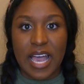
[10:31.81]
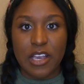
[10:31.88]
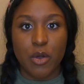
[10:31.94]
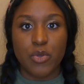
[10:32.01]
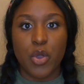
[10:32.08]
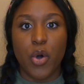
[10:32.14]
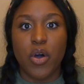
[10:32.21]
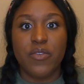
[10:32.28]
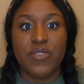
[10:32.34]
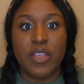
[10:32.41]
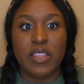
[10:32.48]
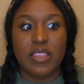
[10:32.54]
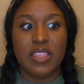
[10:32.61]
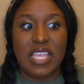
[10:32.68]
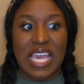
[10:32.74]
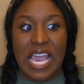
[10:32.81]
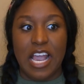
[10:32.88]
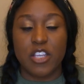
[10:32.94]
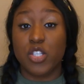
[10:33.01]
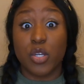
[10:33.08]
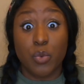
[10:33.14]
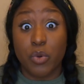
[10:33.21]
I don't know if the
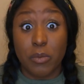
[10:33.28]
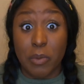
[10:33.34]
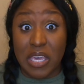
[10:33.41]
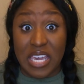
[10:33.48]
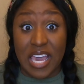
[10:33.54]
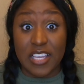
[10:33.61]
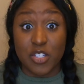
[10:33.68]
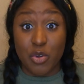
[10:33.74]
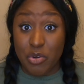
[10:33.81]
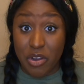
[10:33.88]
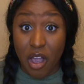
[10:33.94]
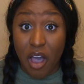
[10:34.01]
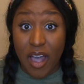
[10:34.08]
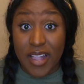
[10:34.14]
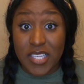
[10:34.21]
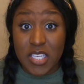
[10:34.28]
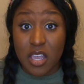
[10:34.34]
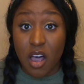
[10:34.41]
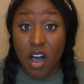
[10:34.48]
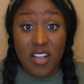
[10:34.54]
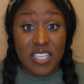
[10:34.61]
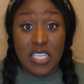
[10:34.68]
answer would be yes or not,
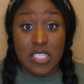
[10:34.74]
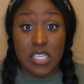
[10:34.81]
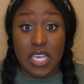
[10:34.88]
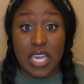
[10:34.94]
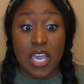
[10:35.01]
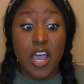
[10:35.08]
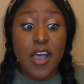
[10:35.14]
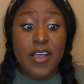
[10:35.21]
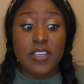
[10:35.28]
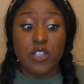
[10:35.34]
honestly.